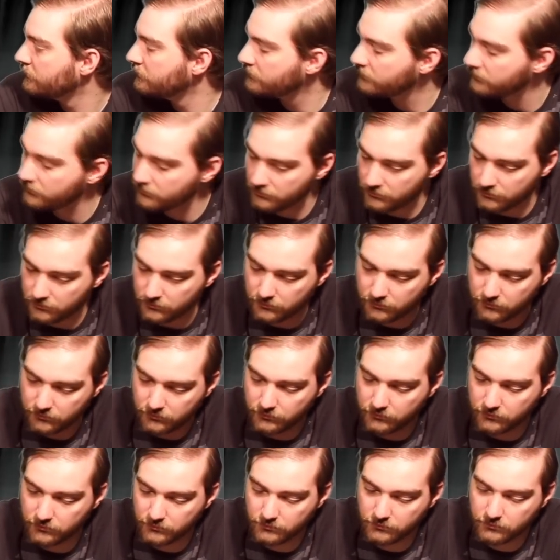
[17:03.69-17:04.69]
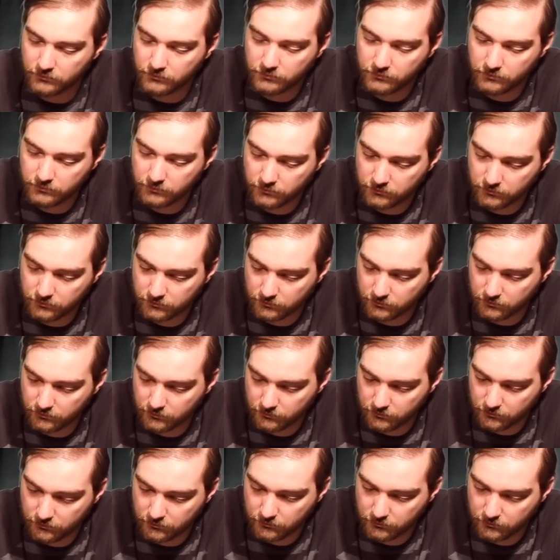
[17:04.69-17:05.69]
No words are spoken by the person on screen.